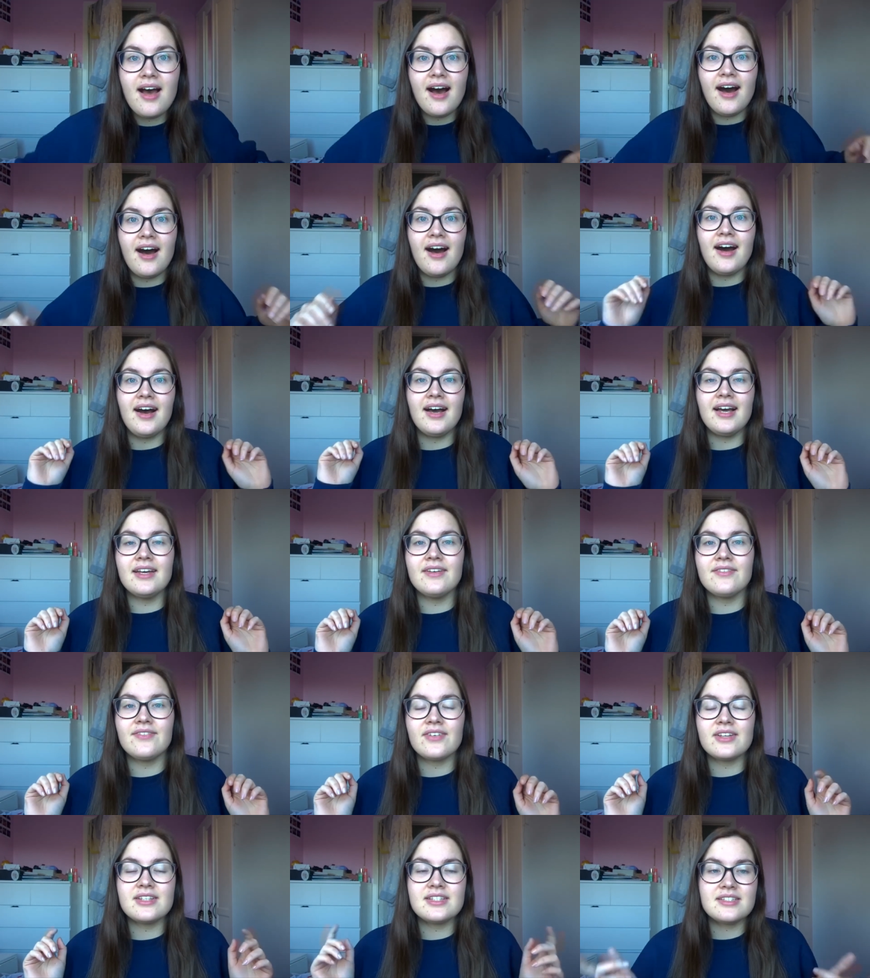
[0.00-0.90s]

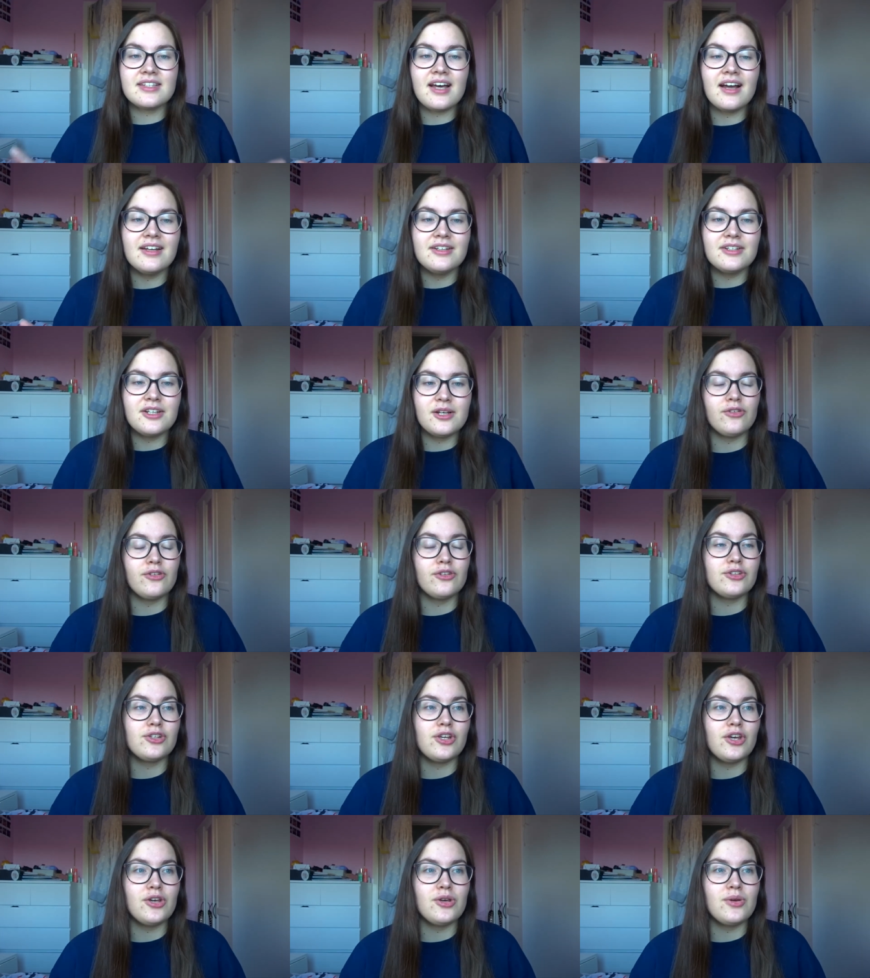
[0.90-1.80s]
I've signed up
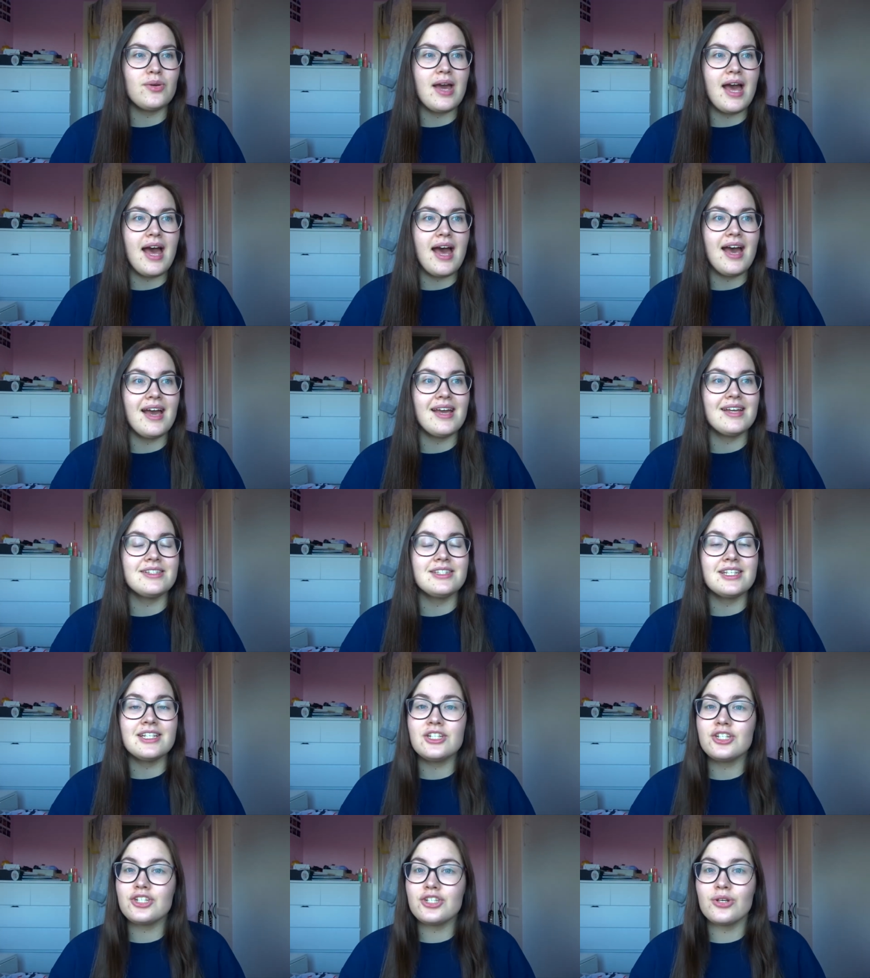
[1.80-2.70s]
to a
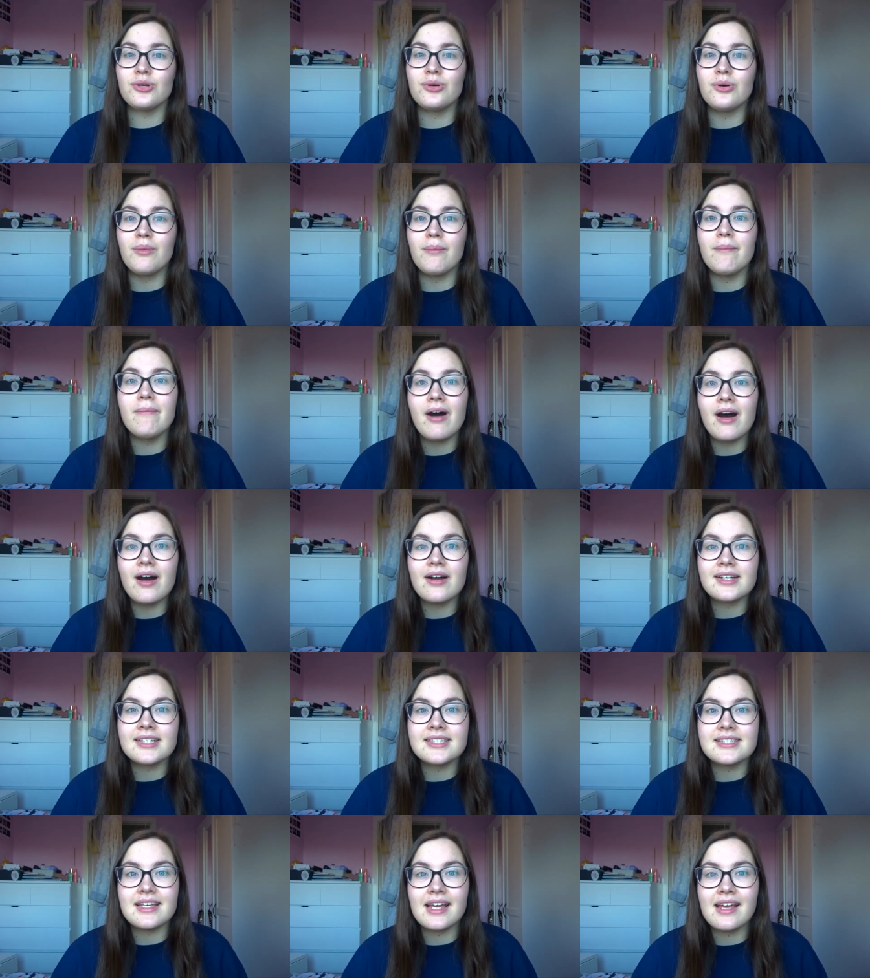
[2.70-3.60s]
digital
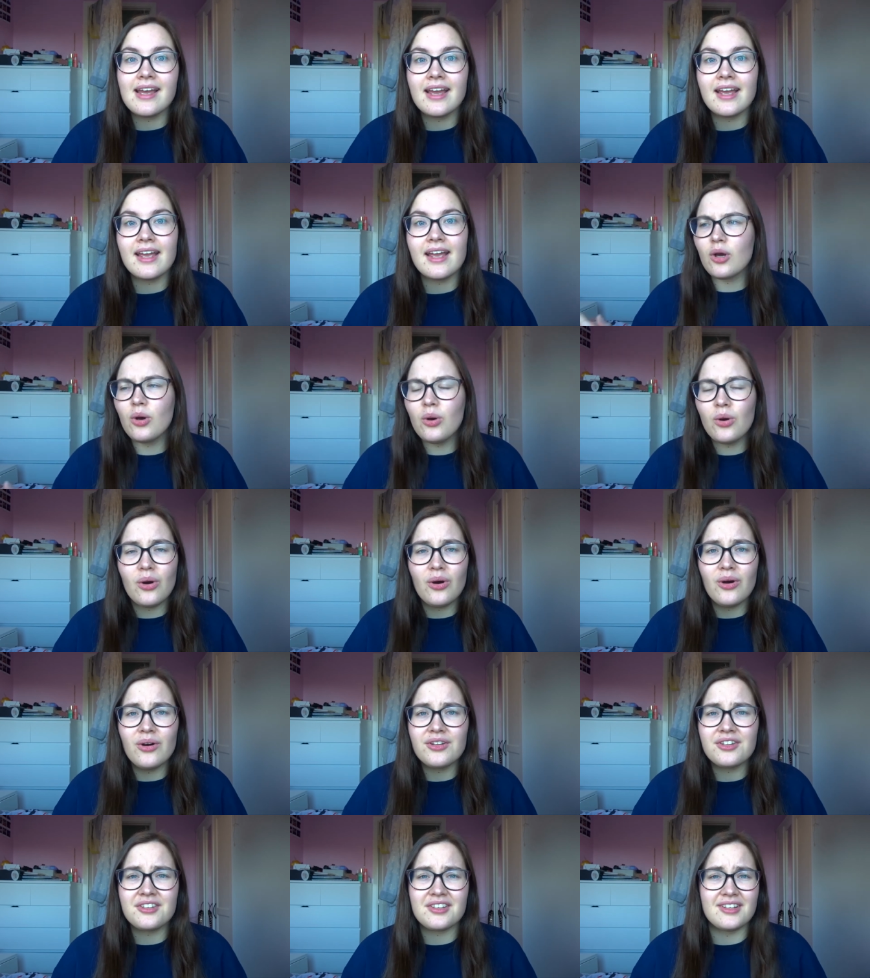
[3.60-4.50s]
marketing
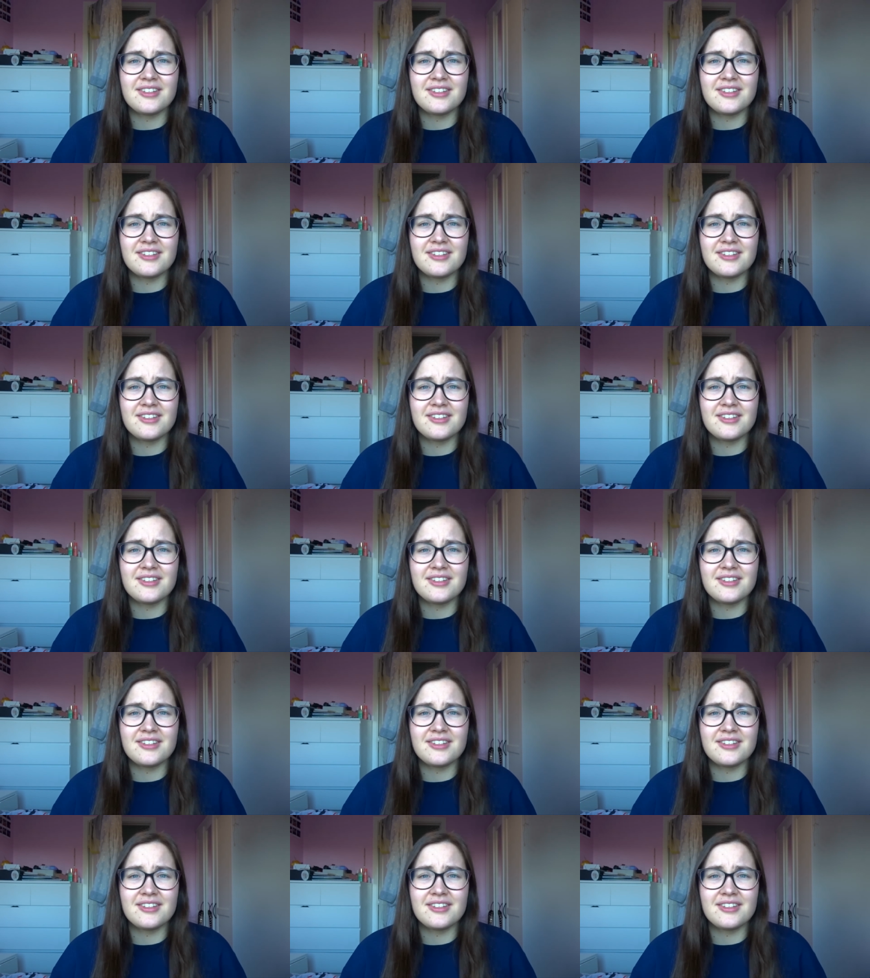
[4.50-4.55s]
course